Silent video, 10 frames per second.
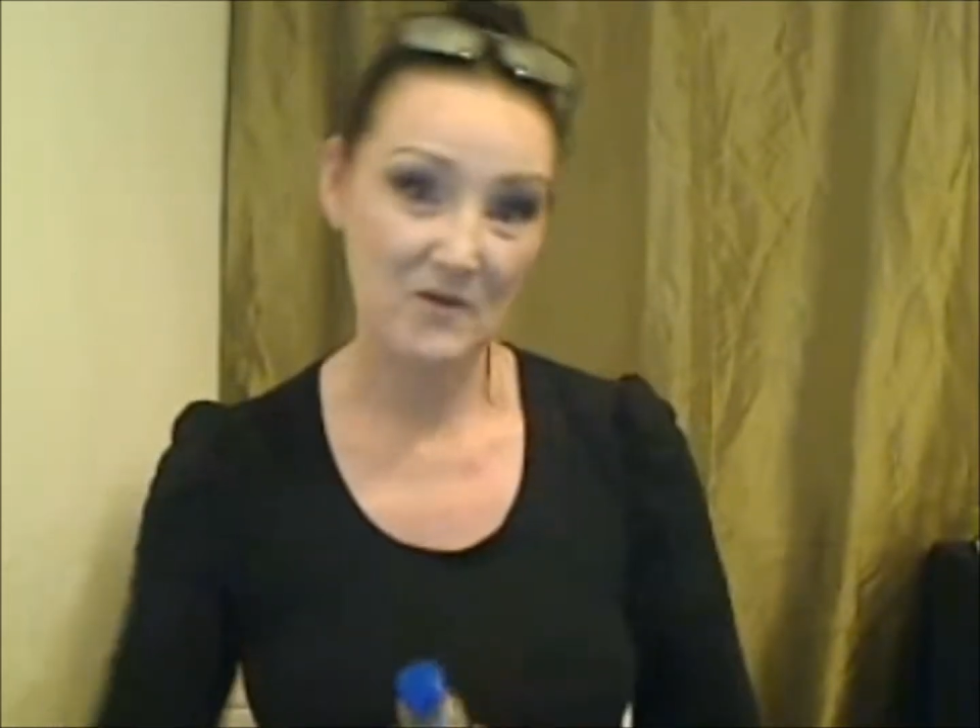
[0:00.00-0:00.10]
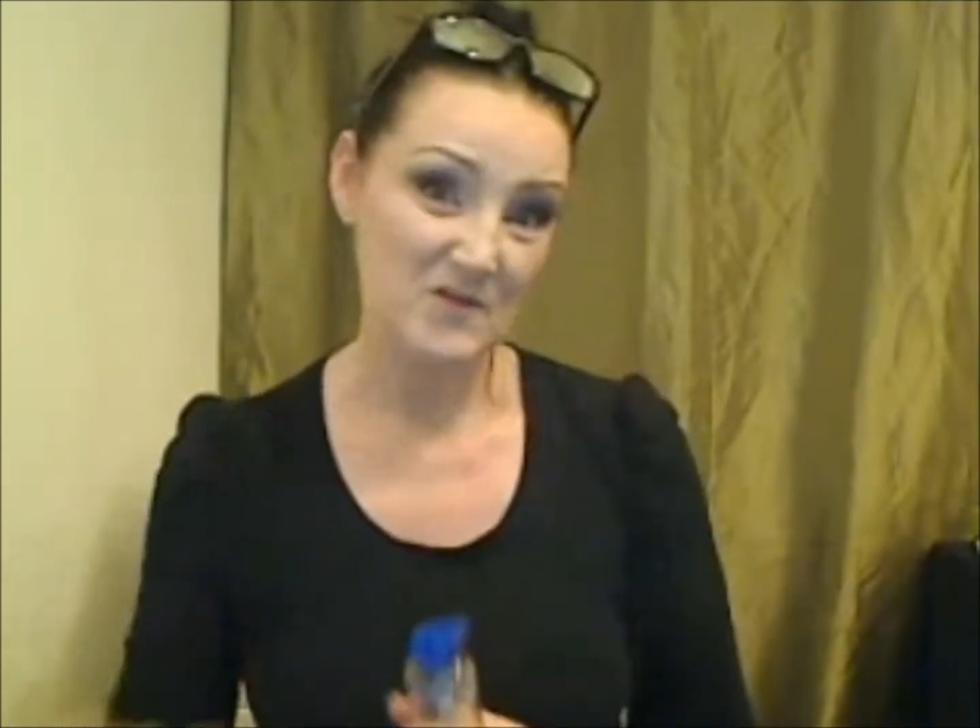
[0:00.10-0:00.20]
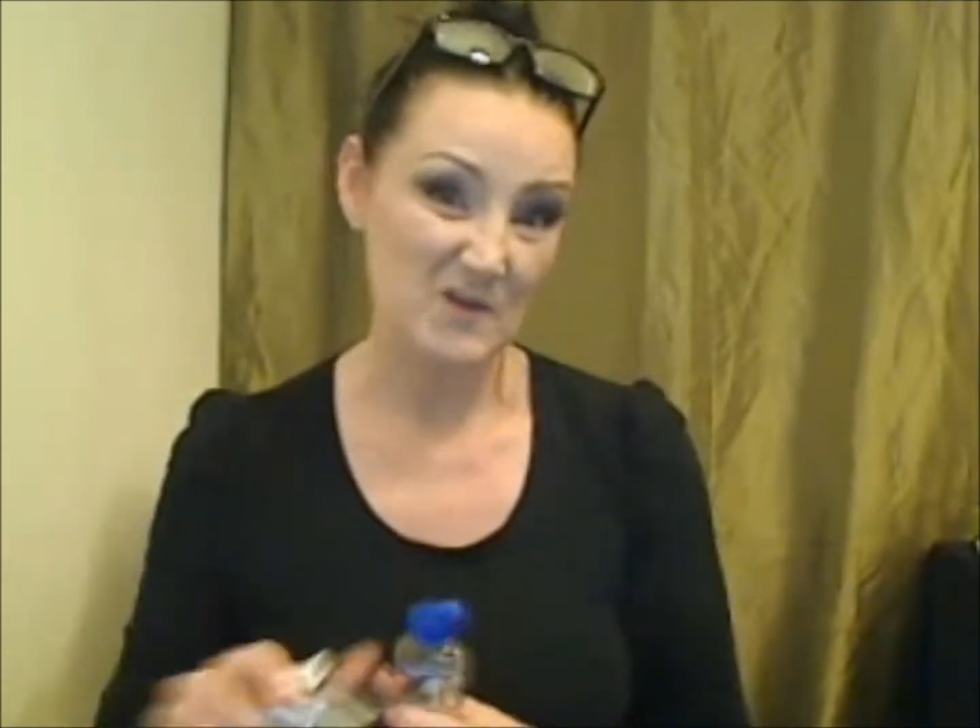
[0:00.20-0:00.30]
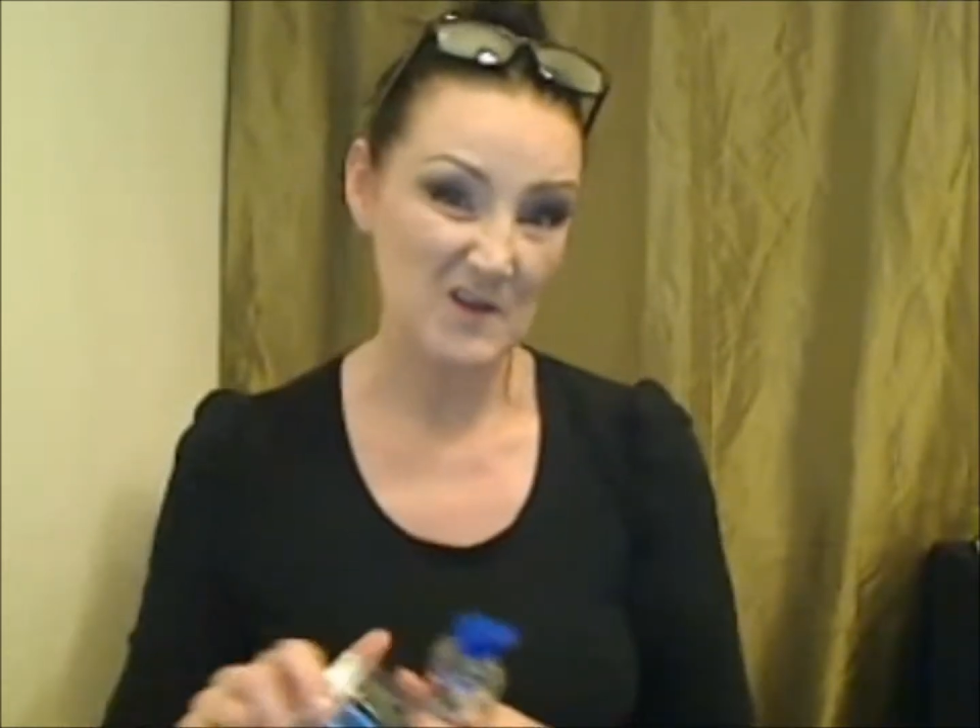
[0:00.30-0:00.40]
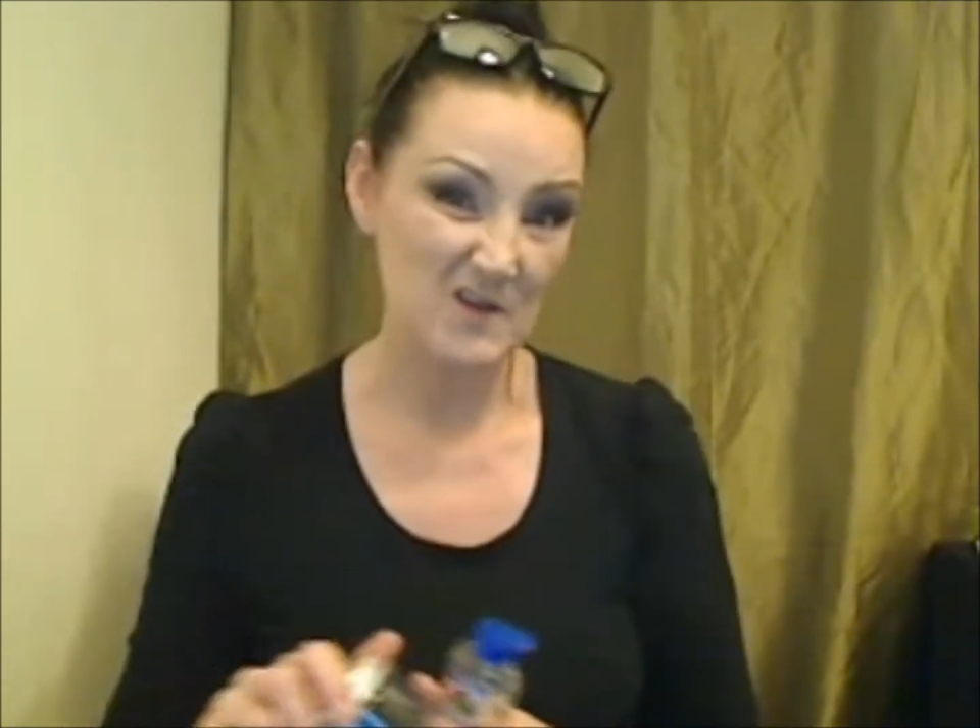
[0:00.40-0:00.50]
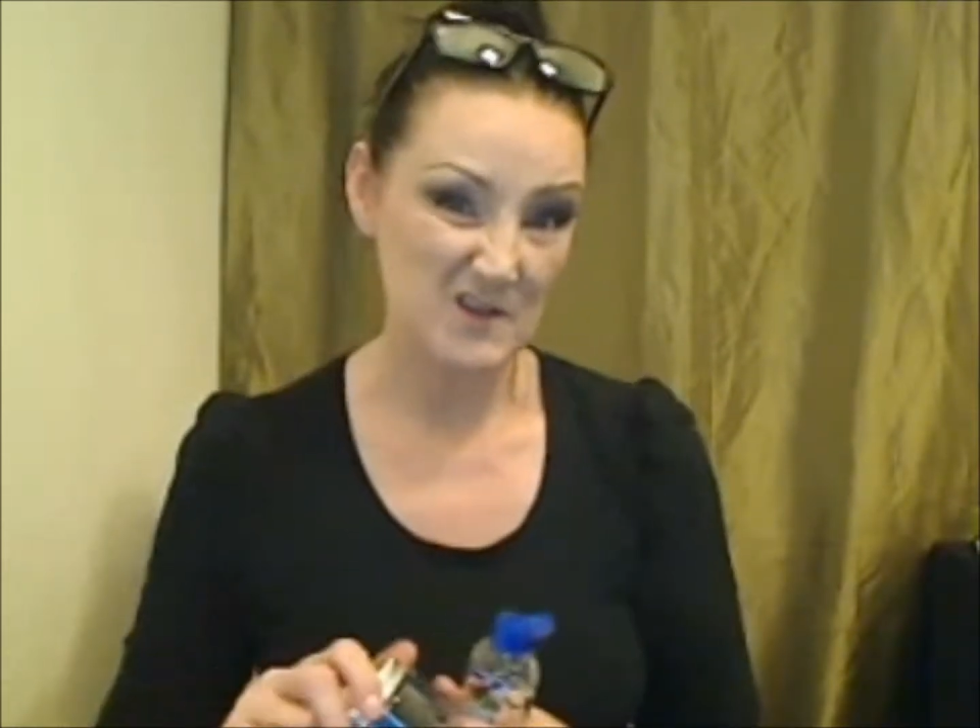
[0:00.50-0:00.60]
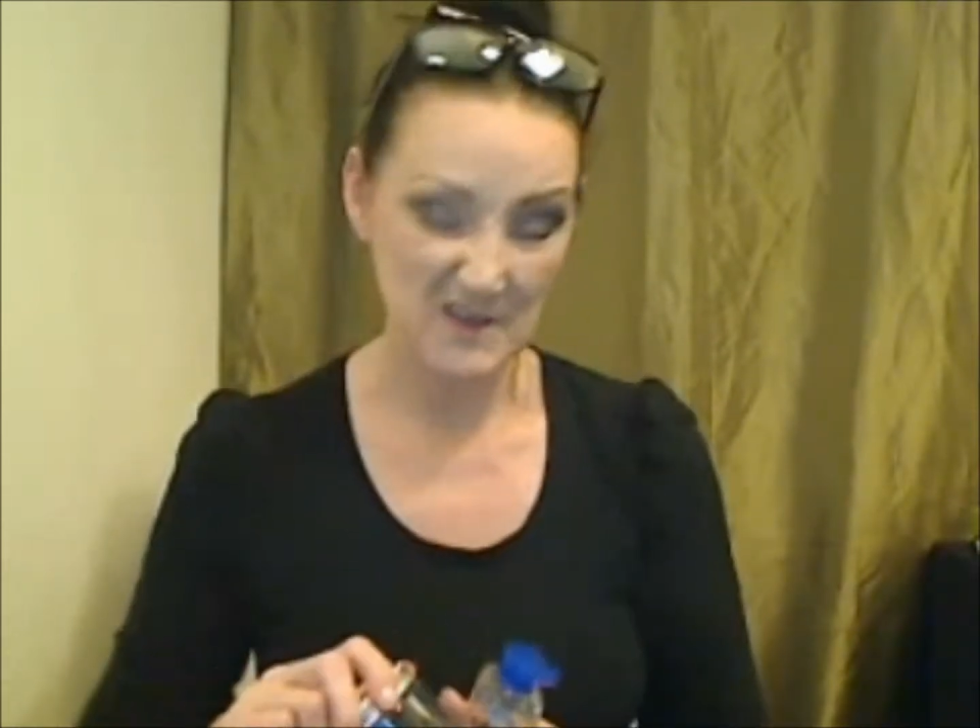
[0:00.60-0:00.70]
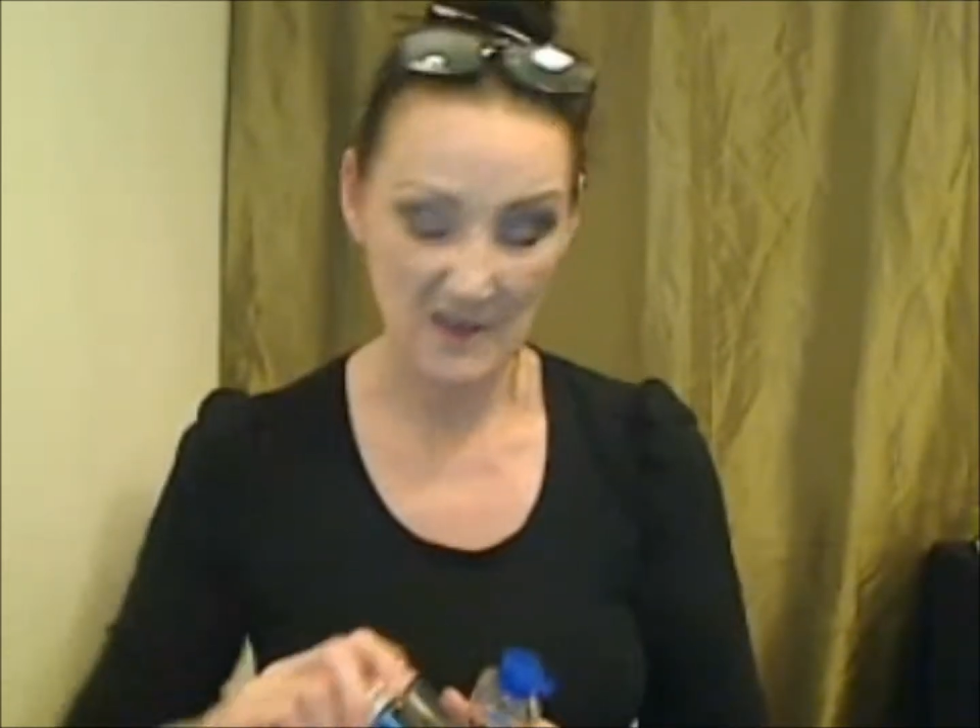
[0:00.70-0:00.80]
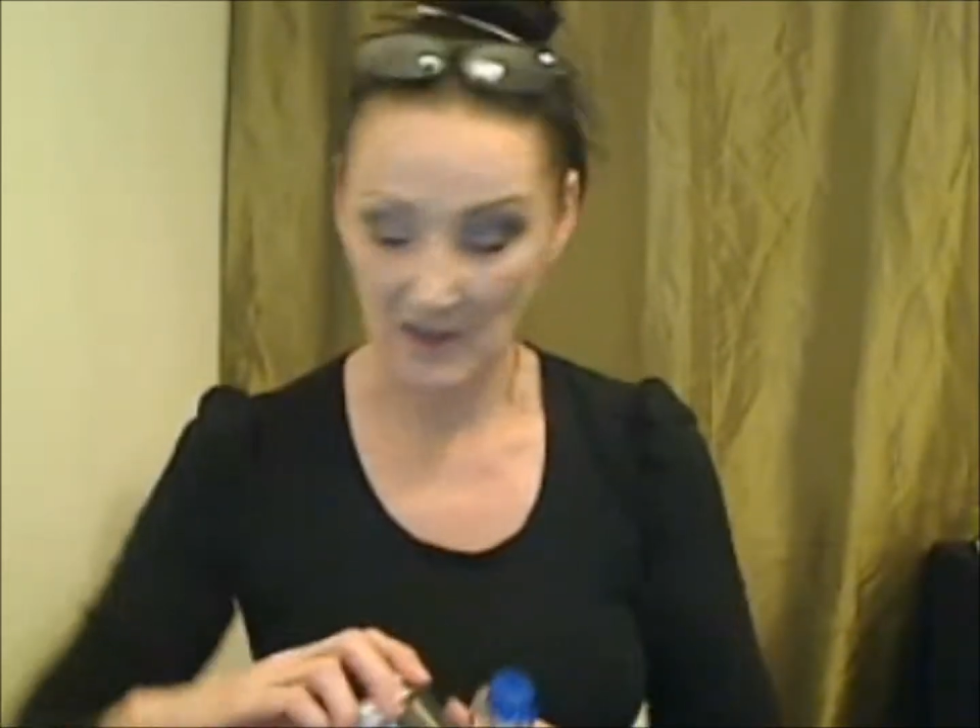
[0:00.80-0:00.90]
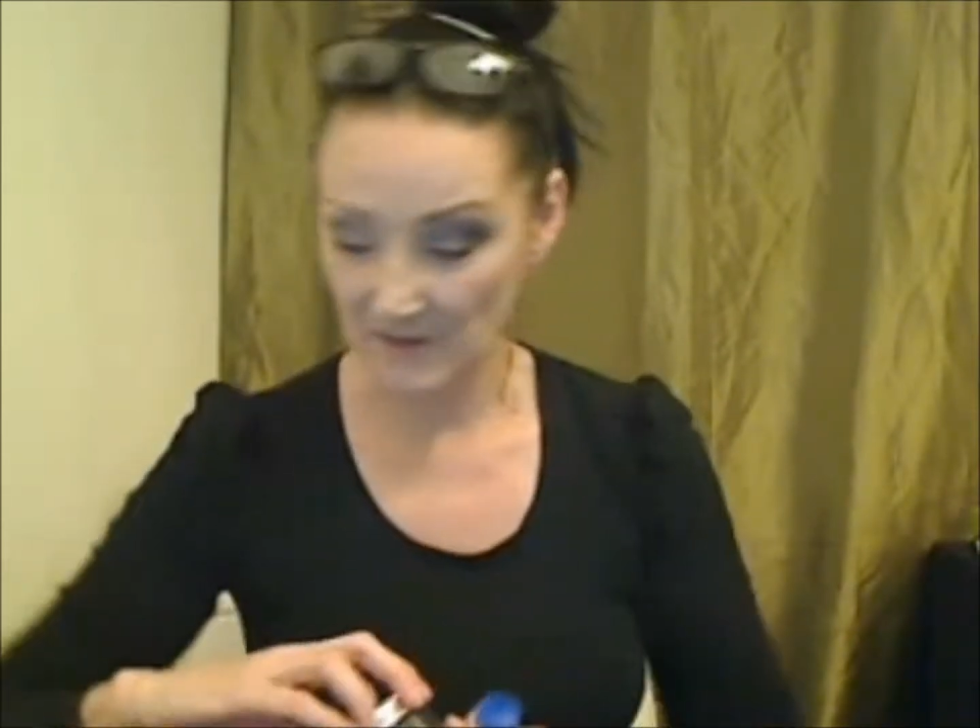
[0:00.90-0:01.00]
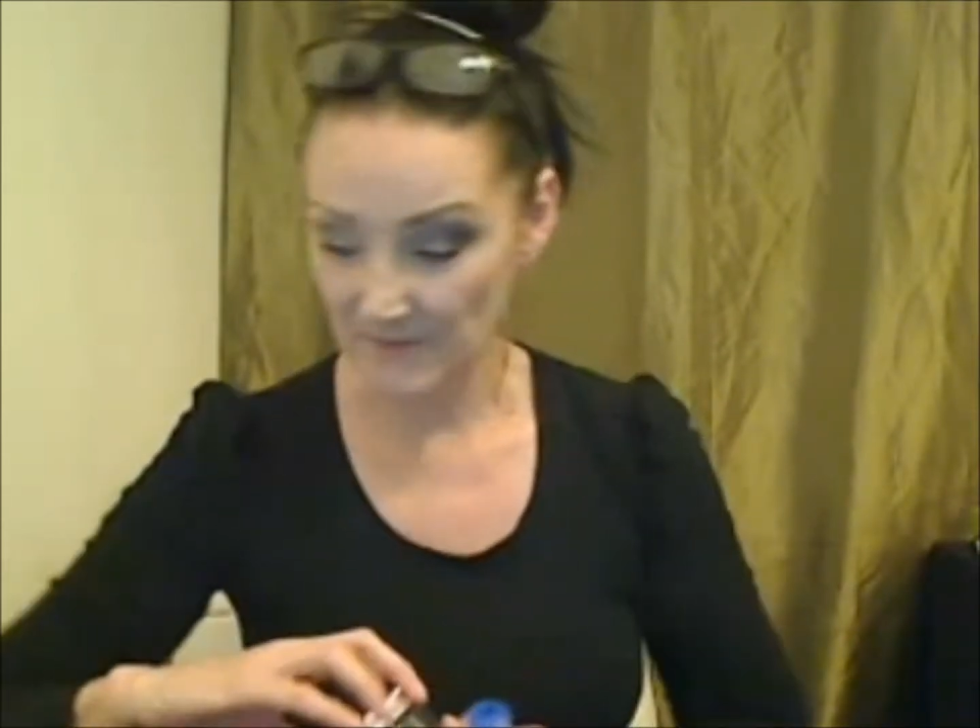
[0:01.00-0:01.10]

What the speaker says: so you can just see.